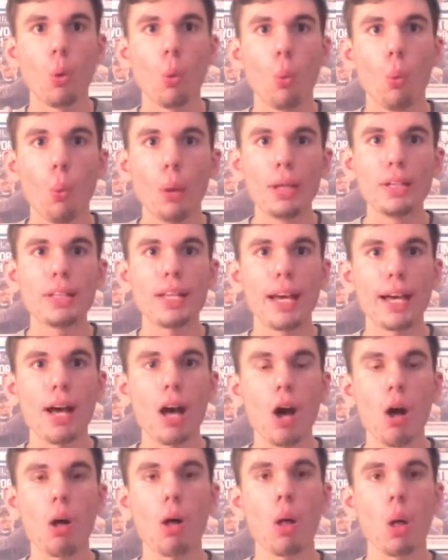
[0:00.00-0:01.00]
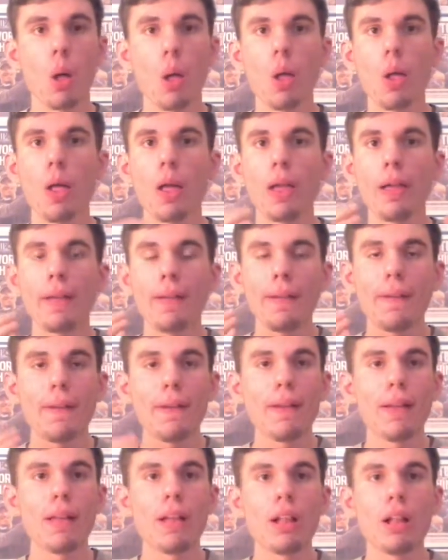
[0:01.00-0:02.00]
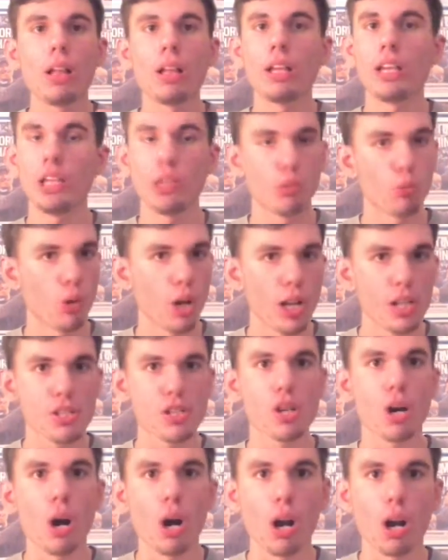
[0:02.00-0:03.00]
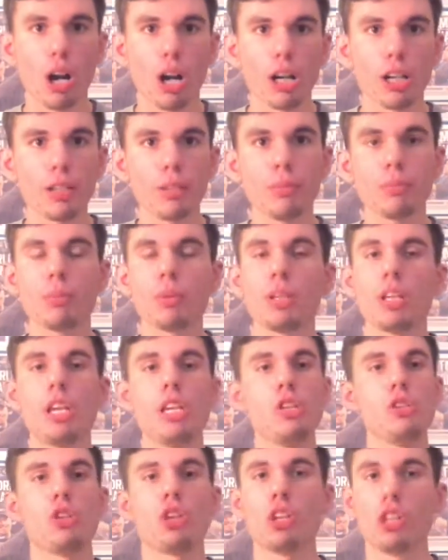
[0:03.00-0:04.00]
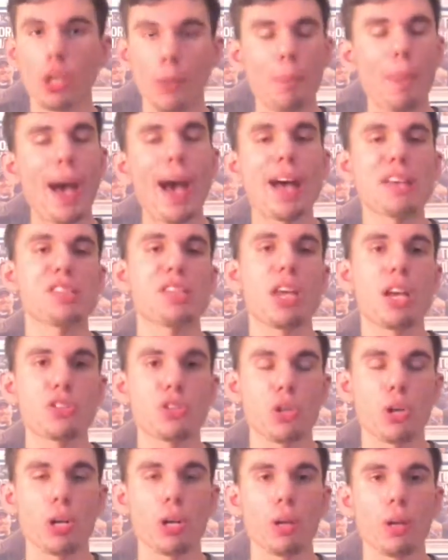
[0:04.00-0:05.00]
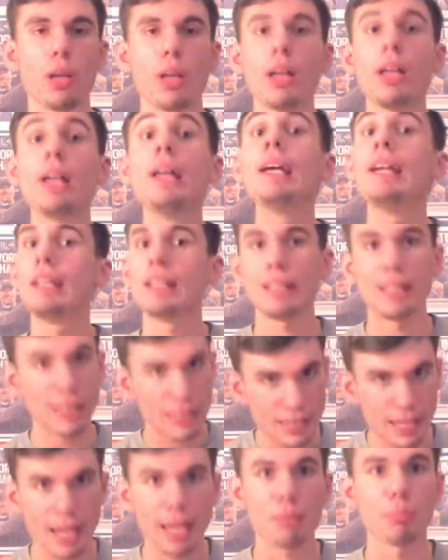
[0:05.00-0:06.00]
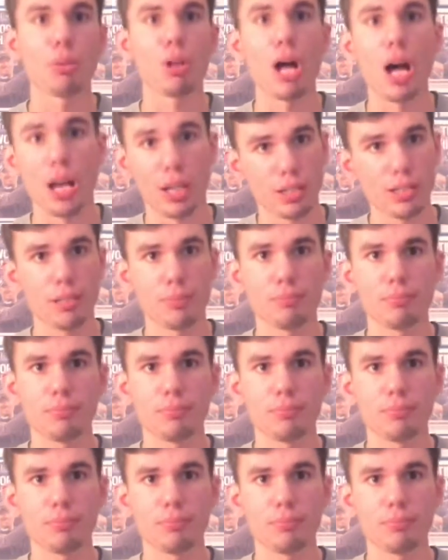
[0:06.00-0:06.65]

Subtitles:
Wendell, he runs hard. He's a good pass catcher. He can't block.